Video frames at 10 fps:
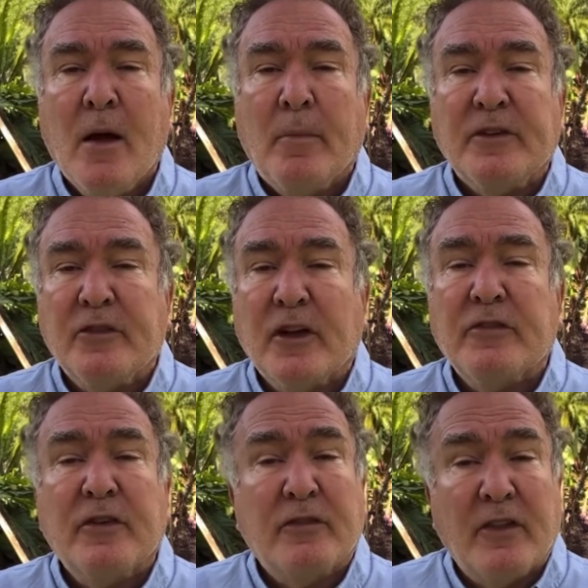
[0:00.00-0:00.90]
But
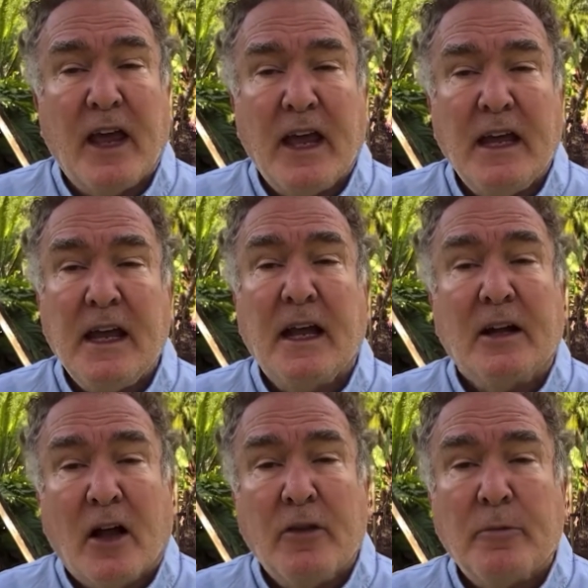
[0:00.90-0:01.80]
just as they and
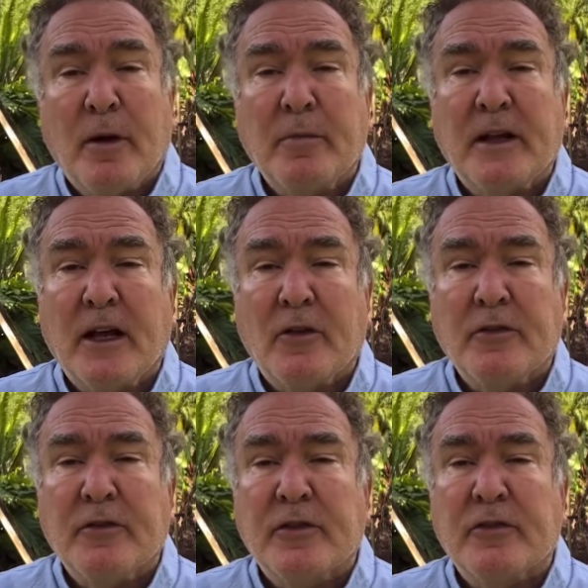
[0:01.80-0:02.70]
other public health
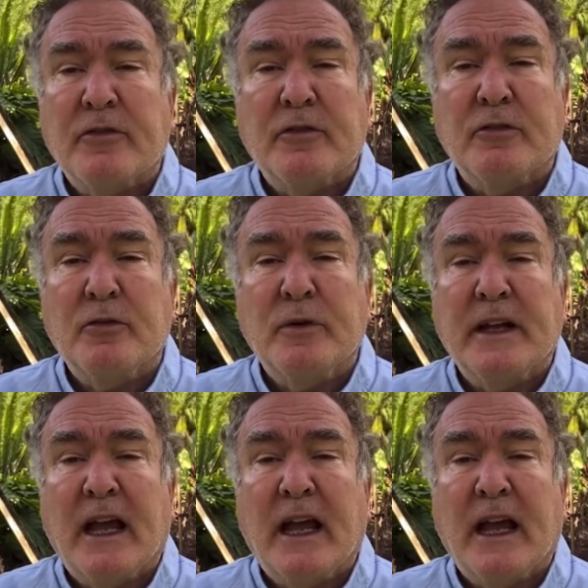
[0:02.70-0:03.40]
officials are doing